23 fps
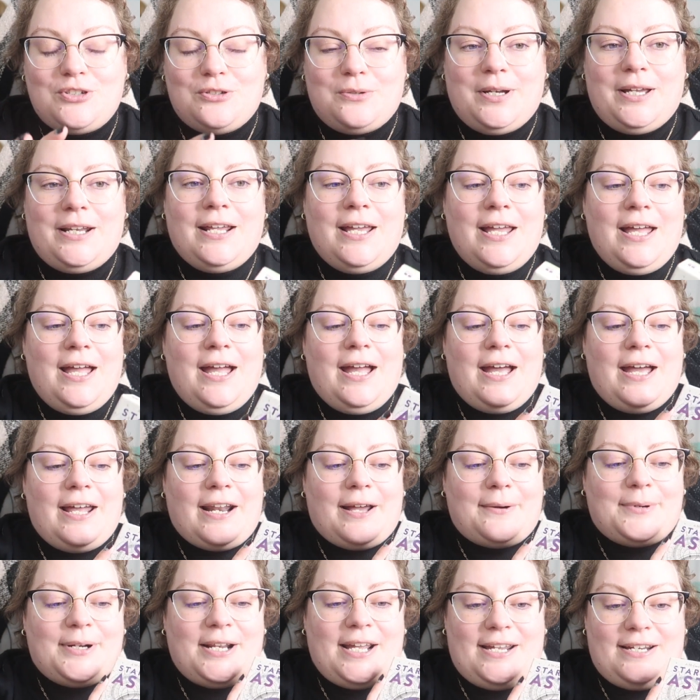to it, and
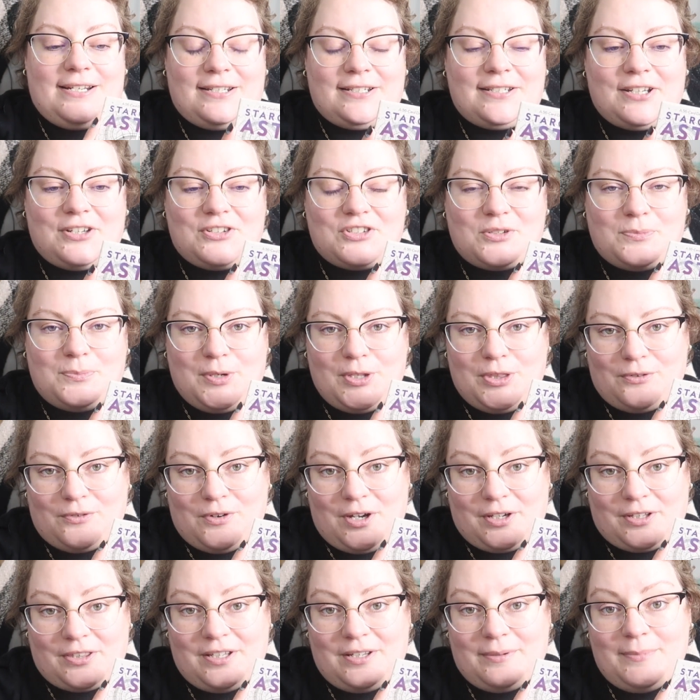I would hate to tell someone the
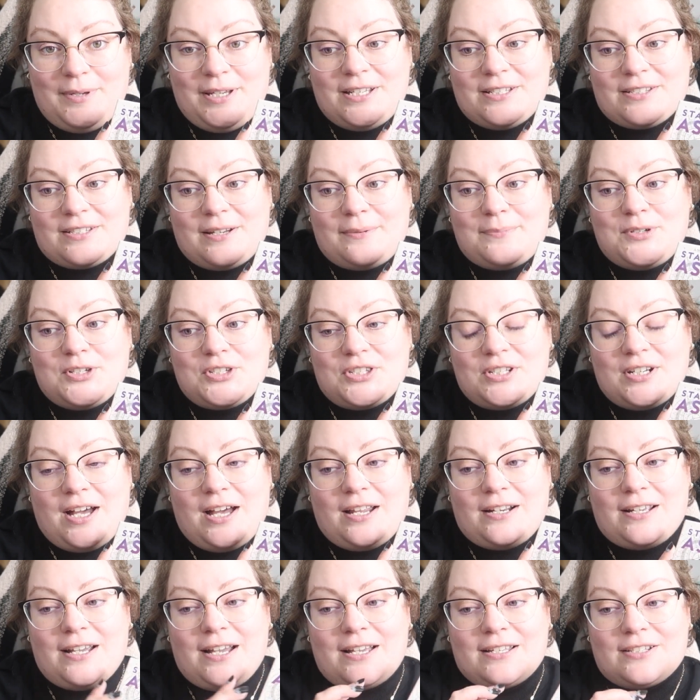wrong thing because I'm just
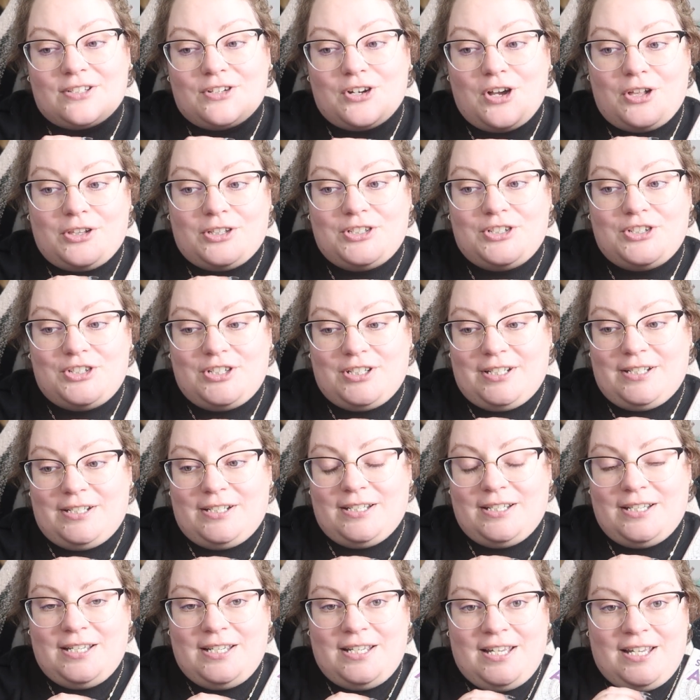not as knowledgeable
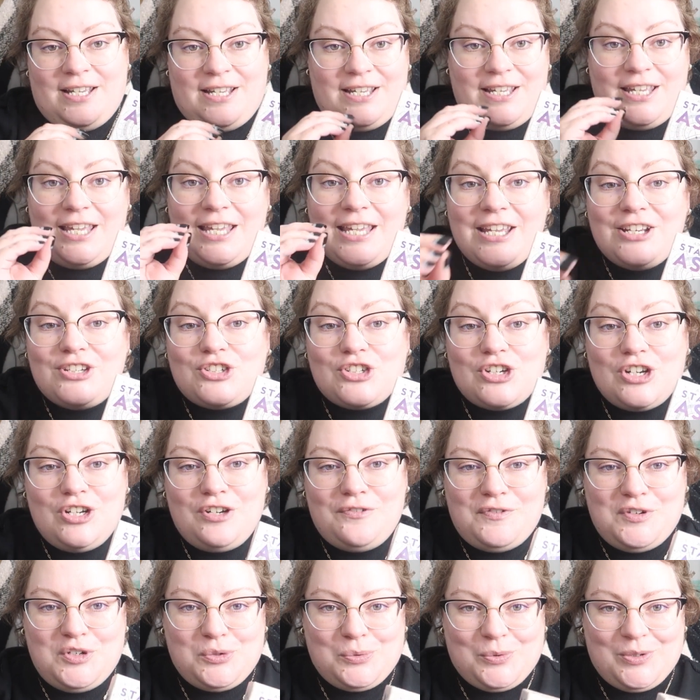in each
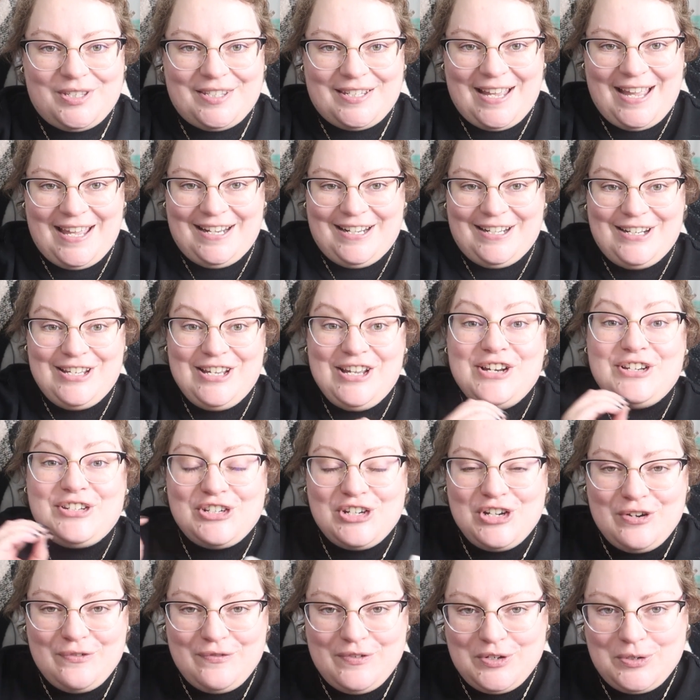individual sign and each
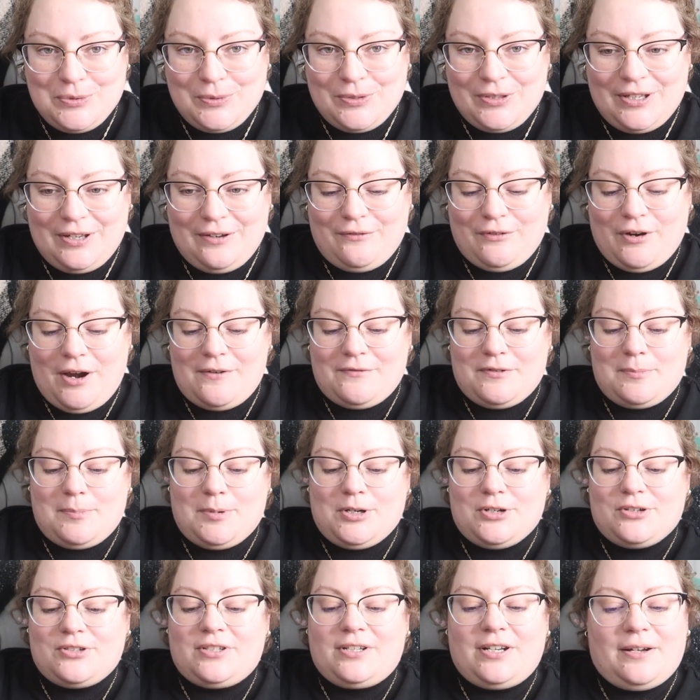individual thing for every
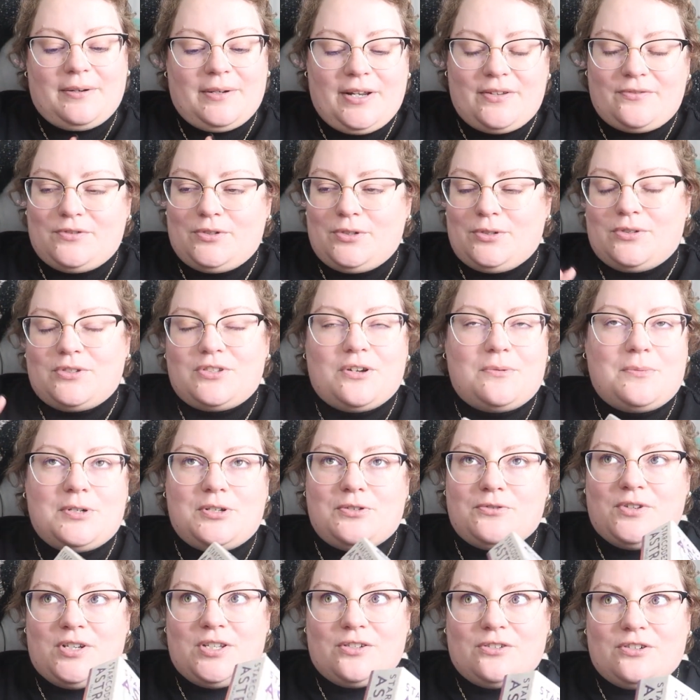person. I would have to do so
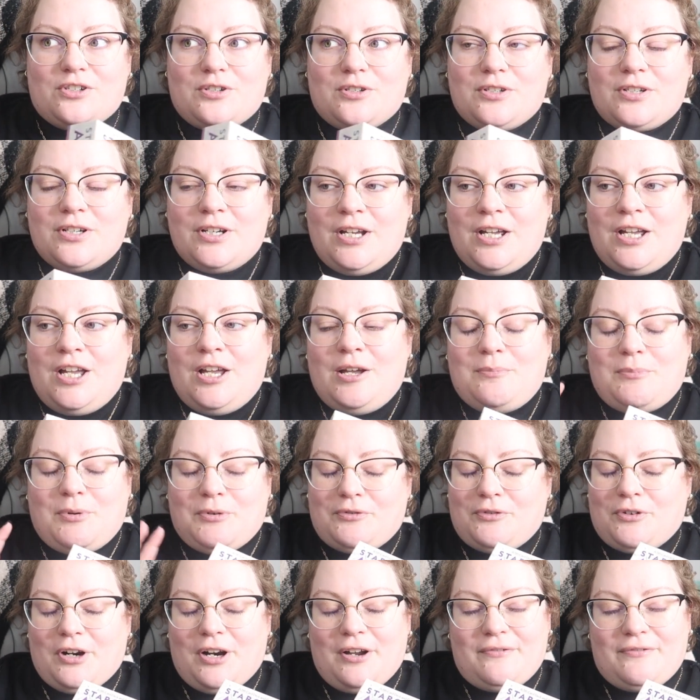much research
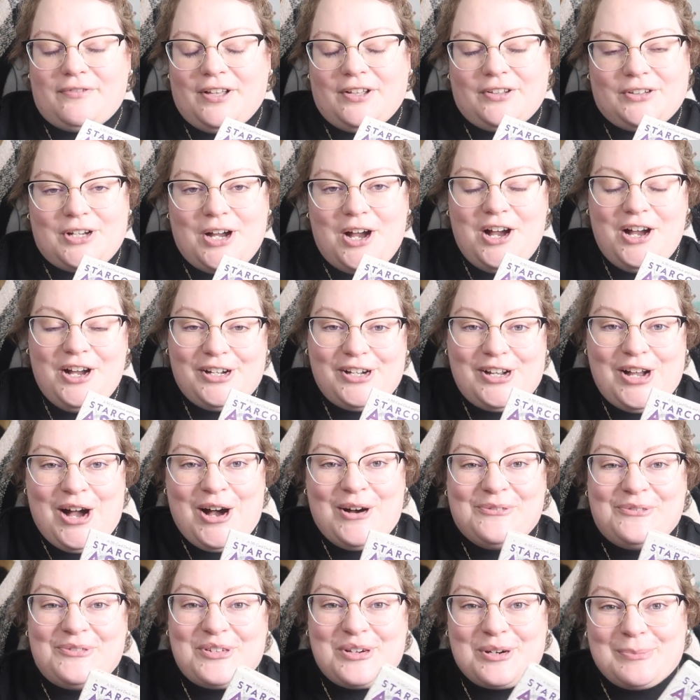before I felt
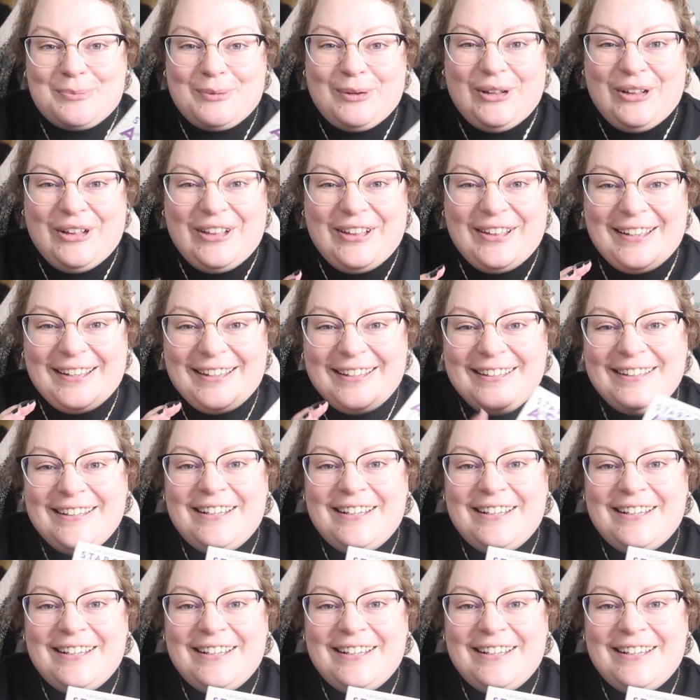comfortable